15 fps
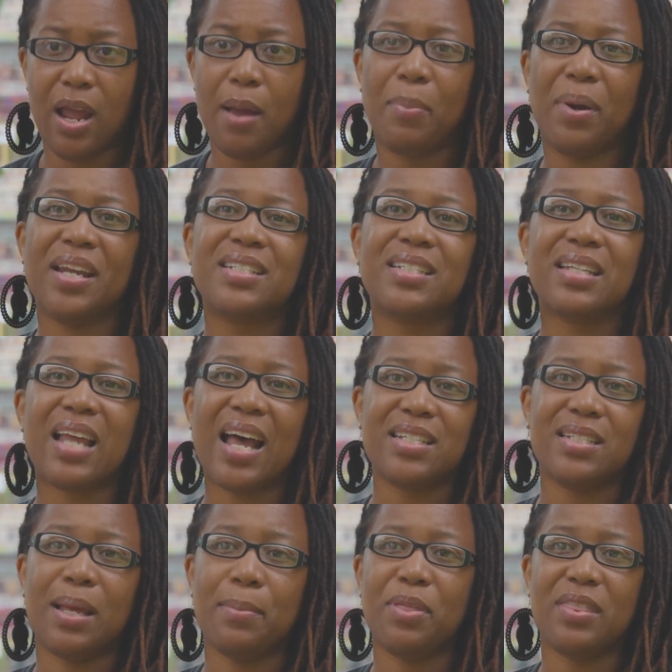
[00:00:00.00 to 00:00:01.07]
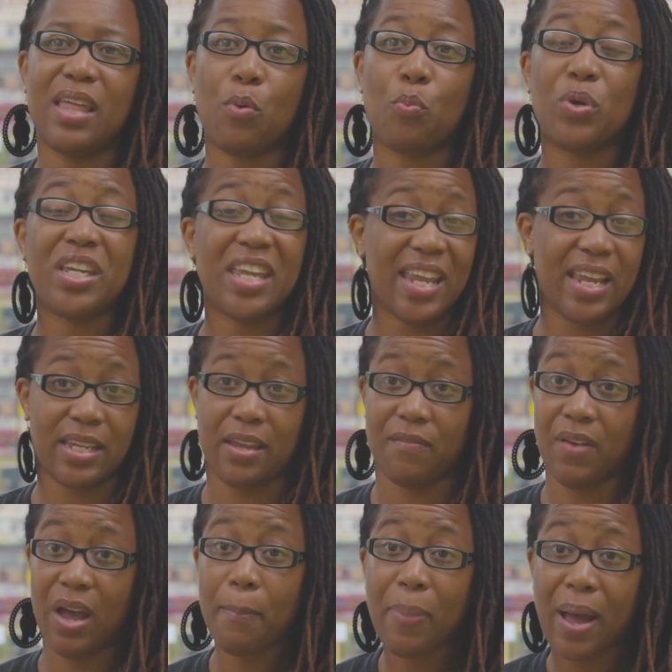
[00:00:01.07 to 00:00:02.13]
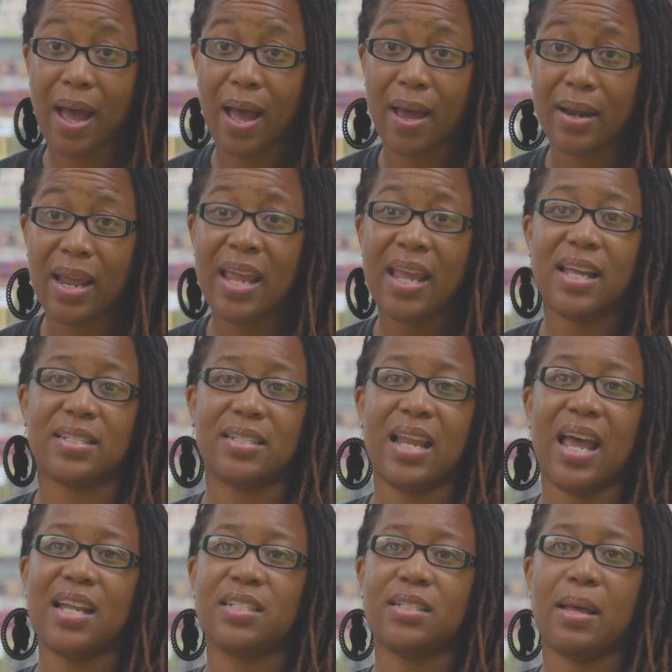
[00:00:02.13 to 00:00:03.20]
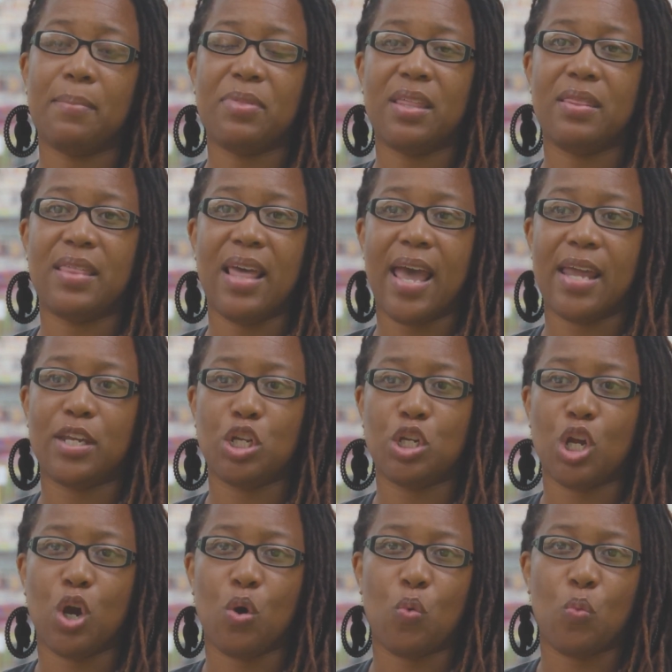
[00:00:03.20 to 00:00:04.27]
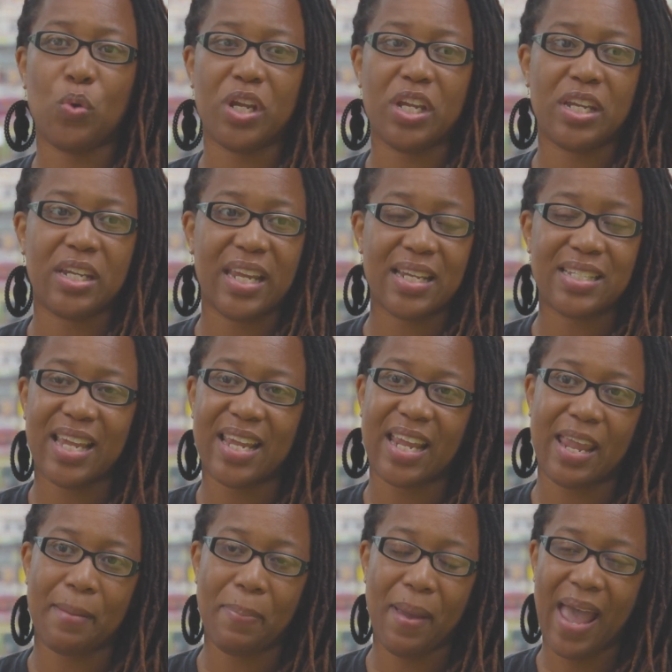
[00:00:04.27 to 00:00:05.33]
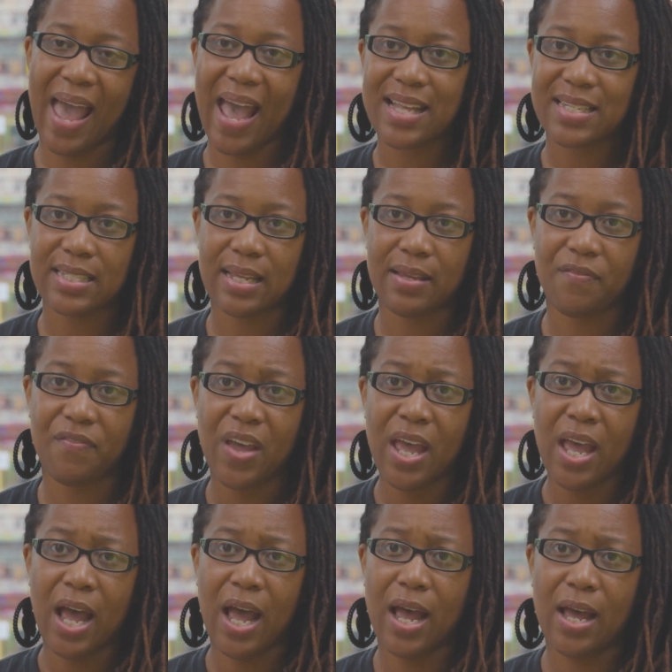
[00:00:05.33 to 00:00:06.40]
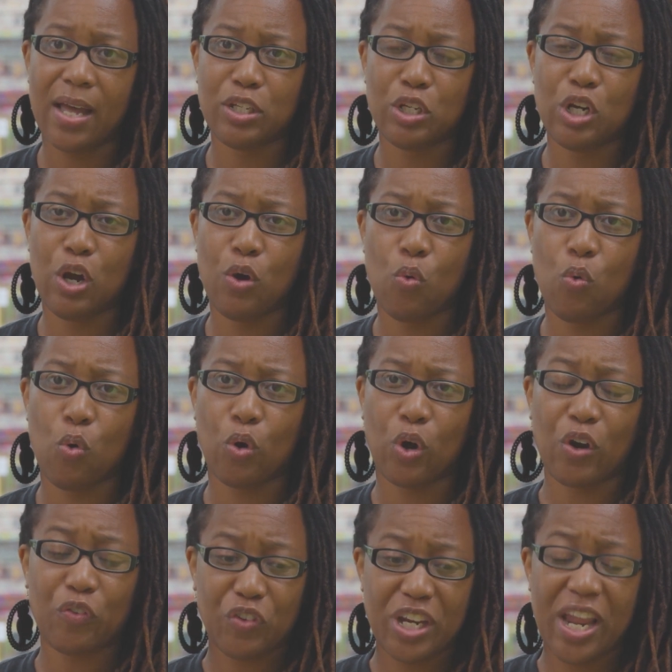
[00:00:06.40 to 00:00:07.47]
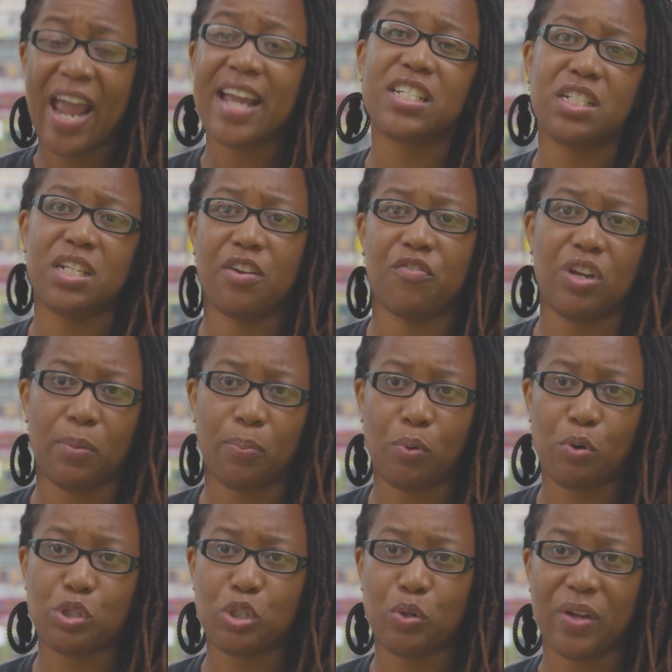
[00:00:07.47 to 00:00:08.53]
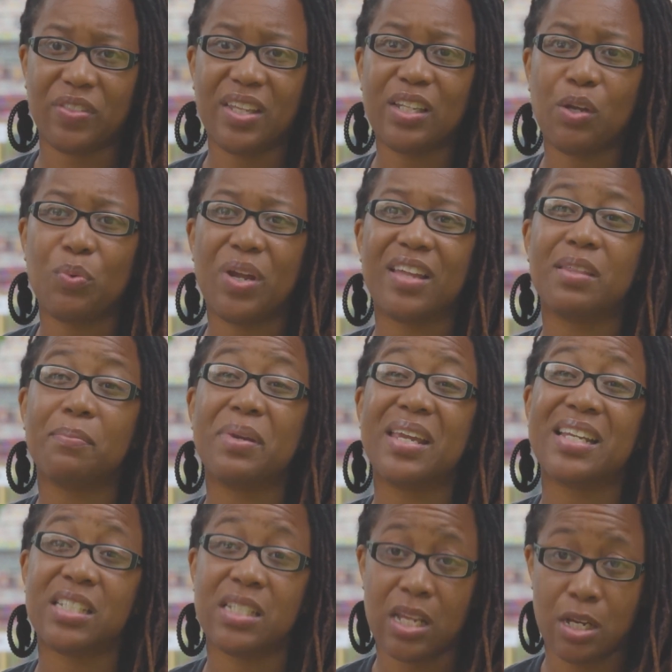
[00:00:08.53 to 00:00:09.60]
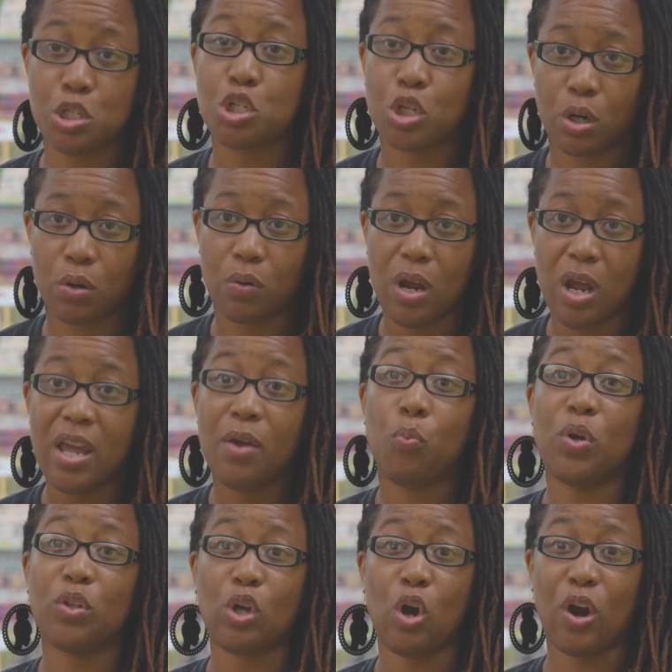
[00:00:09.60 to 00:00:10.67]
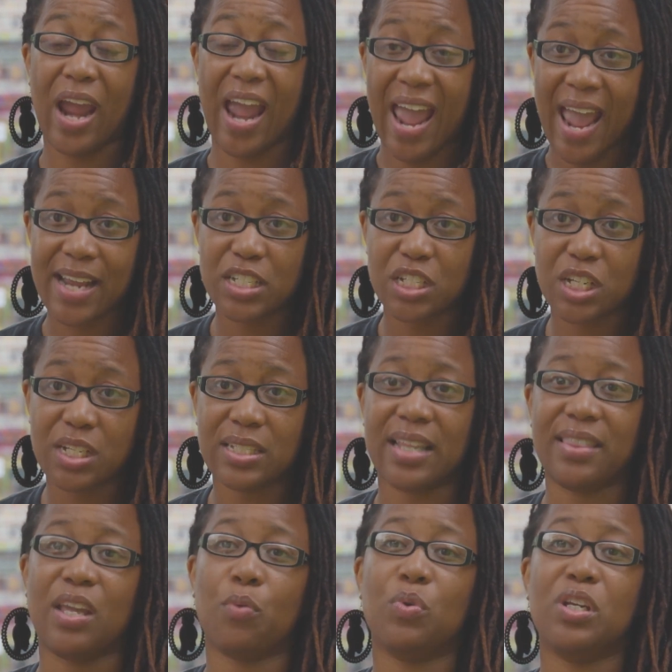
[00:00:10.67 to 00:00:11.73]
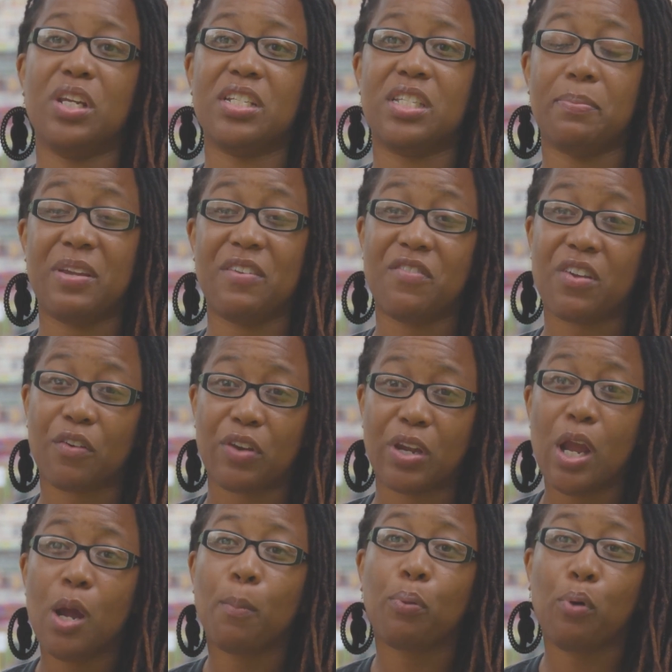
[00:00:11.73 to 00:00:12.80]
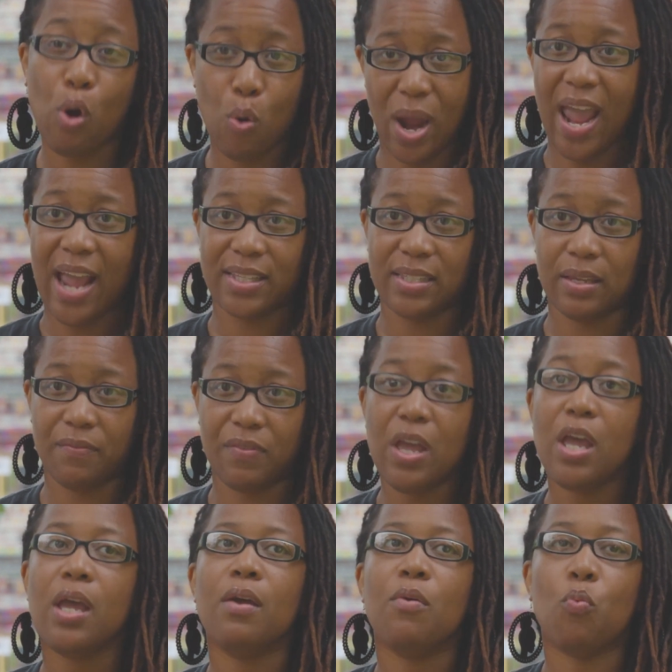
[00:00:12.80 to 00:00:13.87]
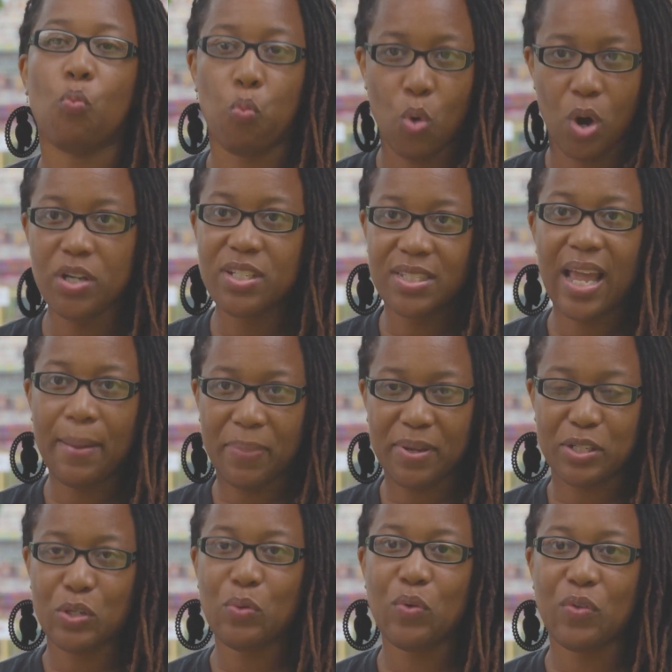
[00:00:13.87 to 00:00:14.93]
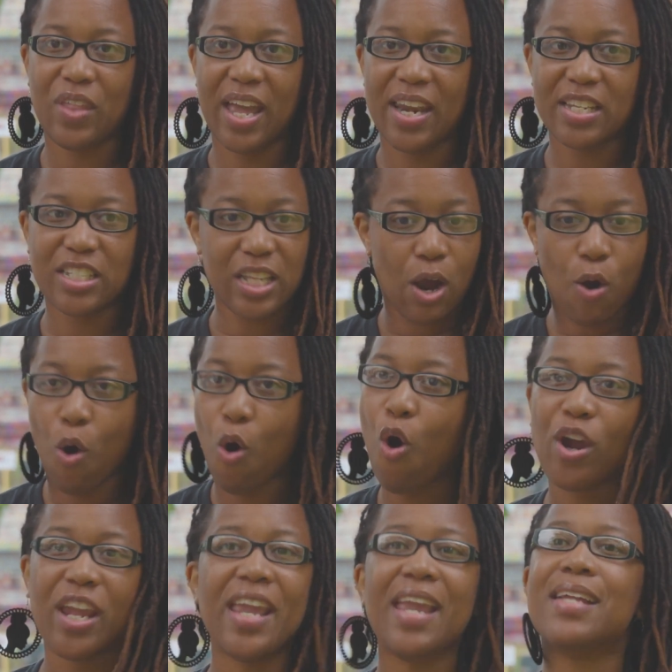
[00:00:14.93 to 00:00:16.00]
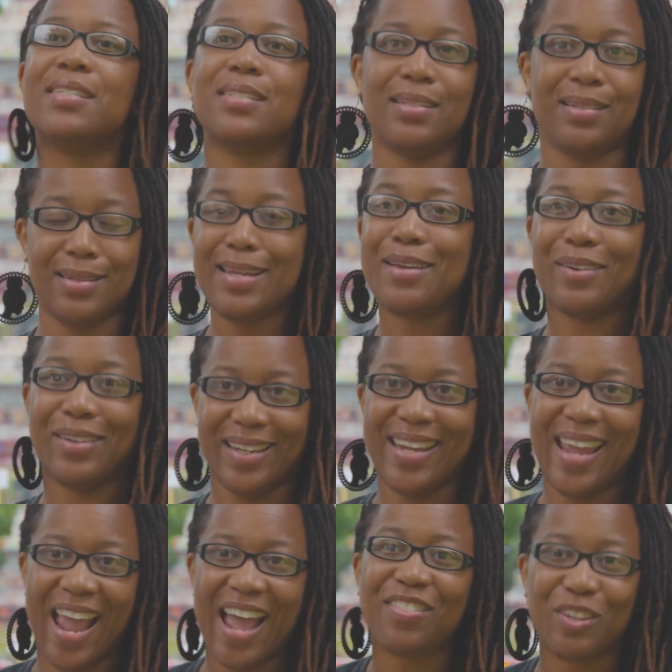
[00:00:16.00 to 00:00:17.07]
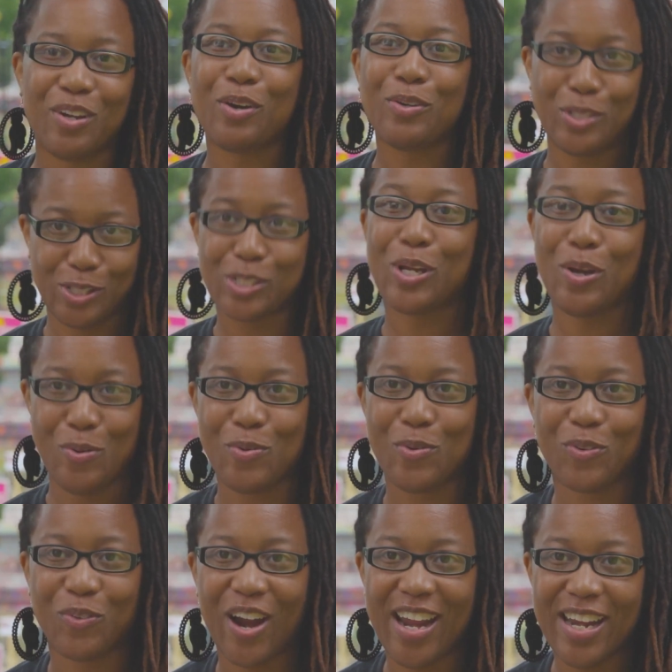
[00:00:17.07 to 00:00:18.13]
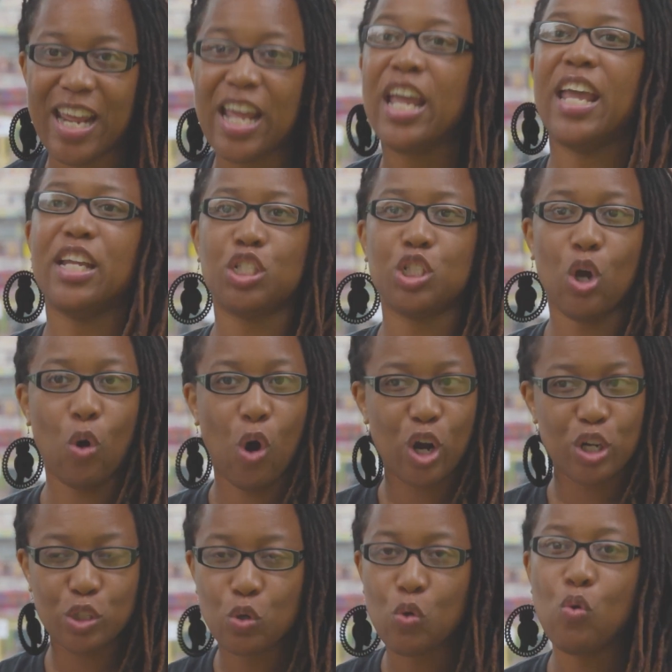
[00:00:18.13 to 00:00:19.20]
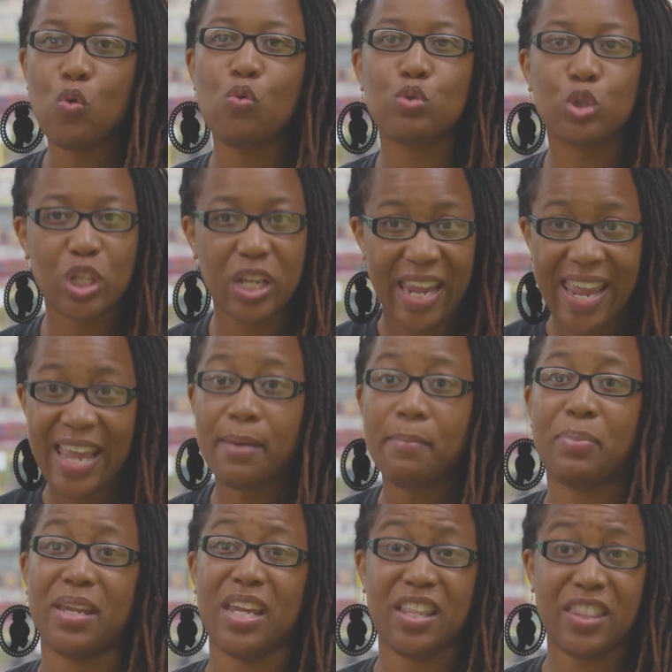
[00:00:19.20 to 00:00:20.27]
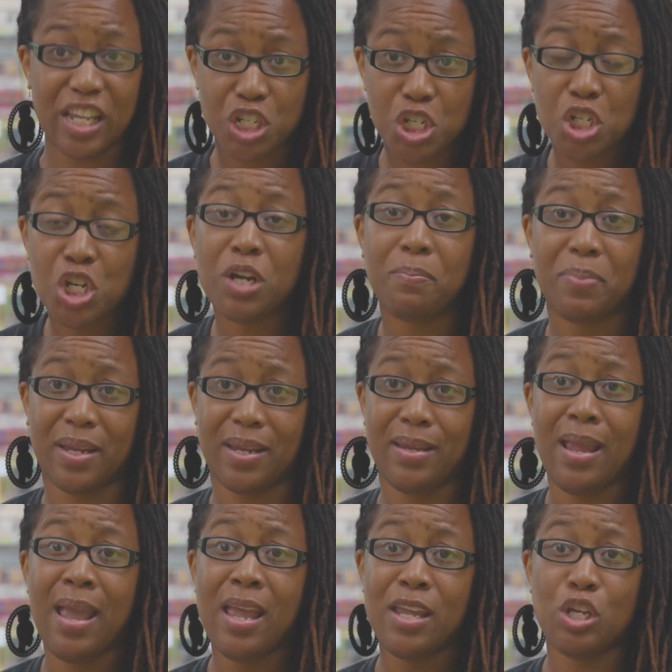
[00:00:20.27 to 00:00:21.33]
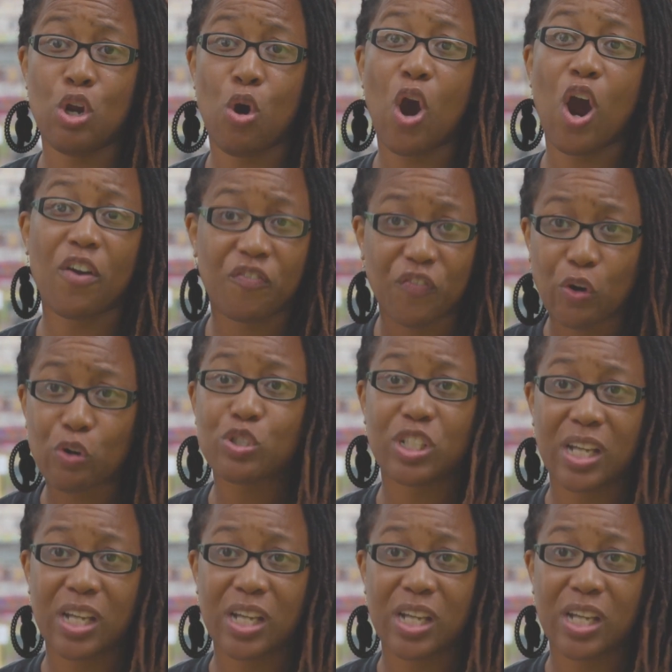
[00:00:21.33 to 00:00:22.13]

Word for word: But it's not something that we can't give up on. It's not something that, you know, we can take a passive, uh, you know, or a reactionary approach to. I think that we have to be intentional with our actions. I think we need to be very proactive one step in doing that is all kids legally have to go to school, right? And so our schools can be and they should be, you know, our first